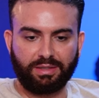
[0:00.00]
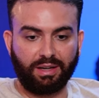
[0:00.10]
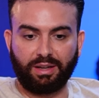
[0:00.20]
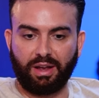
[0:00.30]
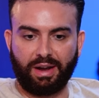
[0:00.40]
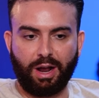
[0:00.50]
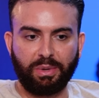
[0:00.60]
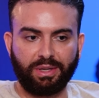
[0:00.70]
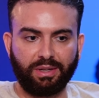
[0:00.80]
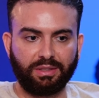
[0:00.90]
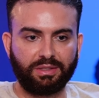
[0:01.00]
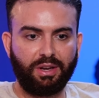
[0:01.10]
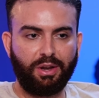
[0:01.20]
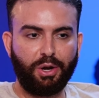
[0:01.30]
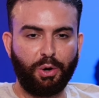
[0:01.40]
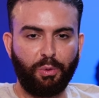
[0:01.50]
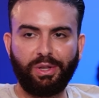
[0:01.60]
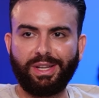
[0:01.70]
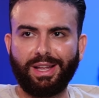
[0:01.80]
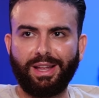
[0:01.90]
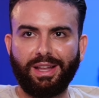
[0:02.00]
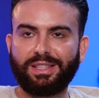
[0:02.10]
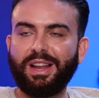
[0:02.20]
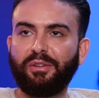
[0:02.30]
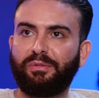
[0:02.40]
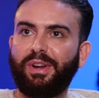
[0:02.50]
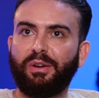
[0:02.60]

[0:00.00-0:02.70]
and cut out, because really it's not fair.